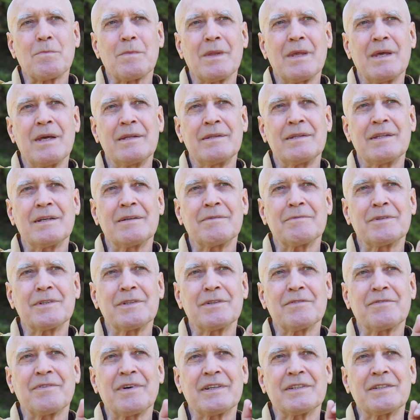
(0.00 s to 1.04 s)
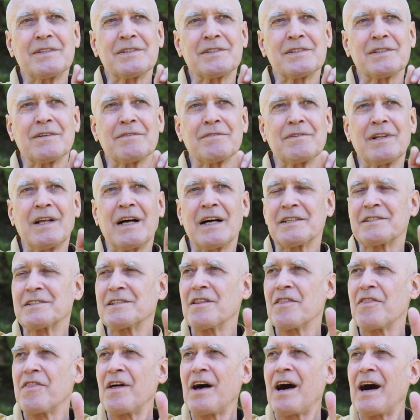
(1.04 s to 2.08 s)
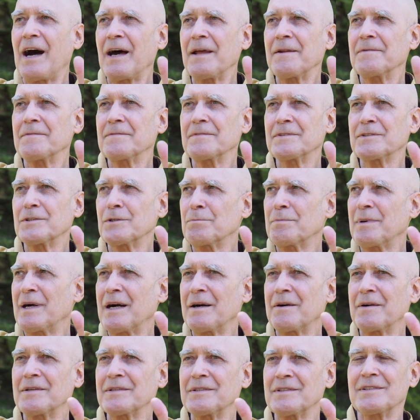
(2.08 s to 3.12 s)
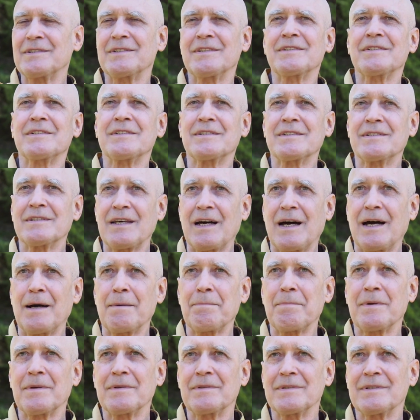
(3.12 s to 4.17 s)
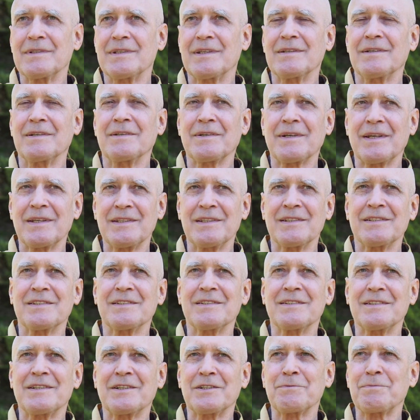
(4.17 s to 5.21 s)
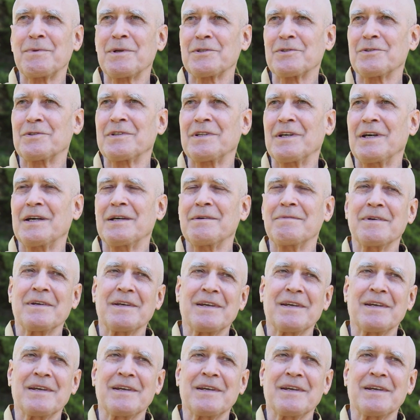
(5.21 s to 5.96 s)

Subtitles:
And then when you find yourself lost in thought, when you're bowing, you just stop. Say, okay, this is our special time.